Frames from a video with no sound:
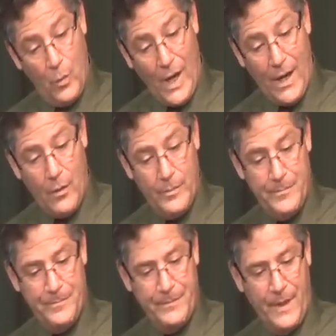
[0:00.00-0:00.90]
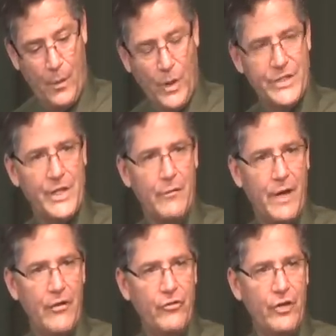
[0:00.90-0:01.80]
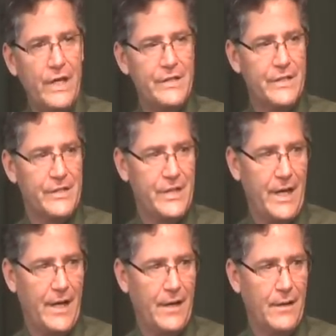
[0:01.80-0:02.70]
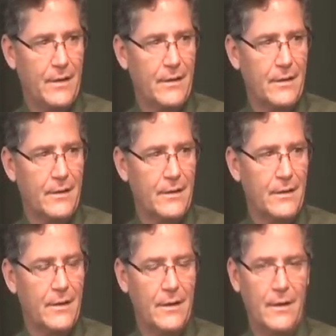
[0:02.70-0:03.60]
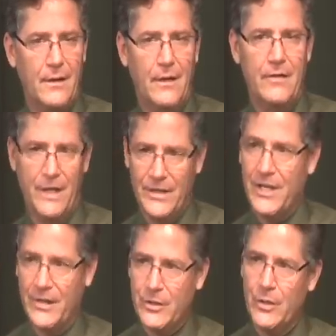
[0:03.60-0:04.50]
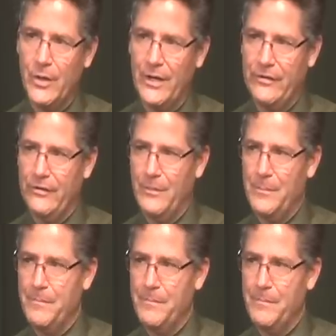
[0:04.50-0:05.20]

Wow. When salvation is at stake, things get serious